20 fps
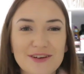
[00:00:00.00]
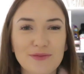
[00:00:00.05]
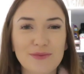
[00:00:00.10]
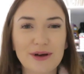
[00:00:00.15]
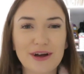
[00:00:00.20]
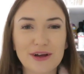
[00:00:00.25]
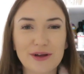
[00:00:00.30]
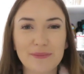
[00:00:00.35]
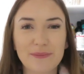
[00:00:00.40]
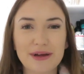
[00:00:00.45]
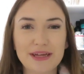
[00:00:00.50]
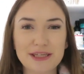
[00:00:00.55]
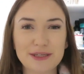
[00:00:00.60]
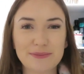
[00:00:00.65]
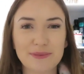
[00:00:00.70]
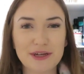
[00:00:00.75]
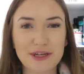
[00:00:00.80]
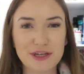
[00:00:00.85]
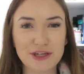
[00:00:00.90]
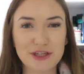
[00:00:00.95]
and welcome back to
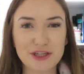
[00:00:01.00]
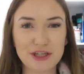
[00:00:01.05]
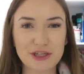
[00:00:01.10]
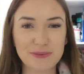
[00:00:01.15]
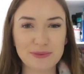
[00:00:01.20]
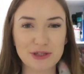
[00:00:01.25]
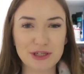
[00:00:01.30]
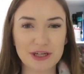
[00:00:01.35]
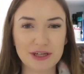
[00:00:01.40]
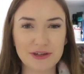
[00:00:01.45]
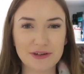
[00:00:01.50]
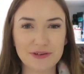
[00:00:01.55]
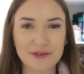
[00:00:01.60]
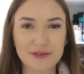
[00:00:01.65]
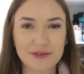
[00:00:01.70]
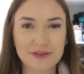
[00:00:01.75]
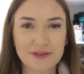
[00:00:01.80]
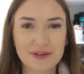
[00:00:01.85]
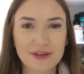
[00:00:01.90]
my YouTube channel.